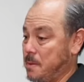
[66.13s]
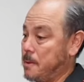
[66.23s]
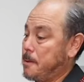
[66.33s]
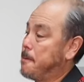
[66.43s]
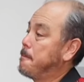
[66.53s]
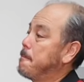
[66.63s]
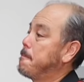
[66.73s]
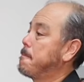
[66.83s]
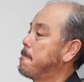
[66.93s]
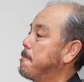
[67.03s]

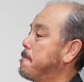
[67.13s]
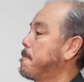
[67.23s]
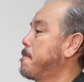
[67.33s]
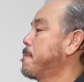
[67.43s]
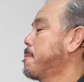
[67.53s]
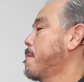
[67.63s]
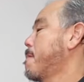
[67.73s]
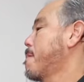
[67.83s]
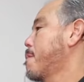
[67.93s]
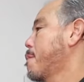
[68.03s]

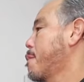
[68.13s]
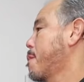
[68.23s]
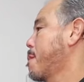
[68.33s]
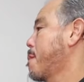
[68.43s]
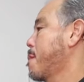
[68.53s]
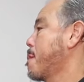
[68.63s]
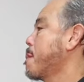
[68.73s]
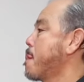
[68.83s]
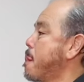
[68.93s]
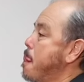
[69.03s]

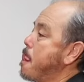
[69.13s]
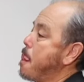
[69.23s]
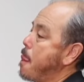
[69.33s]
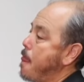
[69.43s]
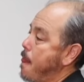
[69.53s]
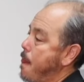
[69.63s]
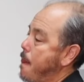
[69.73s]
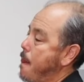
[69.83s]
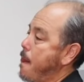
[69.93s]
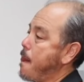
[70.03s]

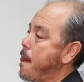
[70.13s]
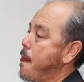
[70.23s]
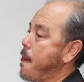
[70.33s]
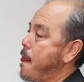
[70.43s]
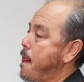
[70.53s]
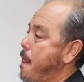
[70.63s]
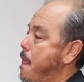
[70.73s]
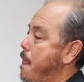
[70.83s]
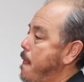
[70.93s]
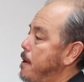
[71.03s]

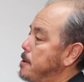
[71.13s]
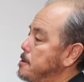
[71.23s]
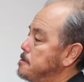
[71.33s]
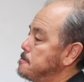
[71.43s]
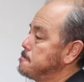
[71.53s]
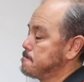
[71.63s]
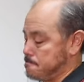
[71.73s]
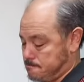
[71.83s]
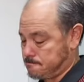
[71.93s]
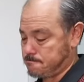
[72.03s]

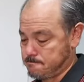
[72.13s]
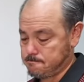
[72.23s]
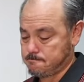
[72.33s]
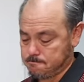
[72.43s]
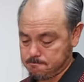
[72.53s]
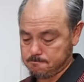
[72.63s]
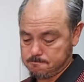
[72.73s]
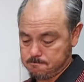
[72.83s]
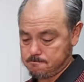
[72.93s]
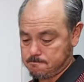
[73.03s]

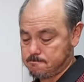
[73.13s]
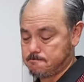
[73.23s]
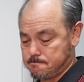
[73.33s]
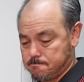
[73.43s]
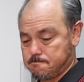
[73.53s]
[no speech]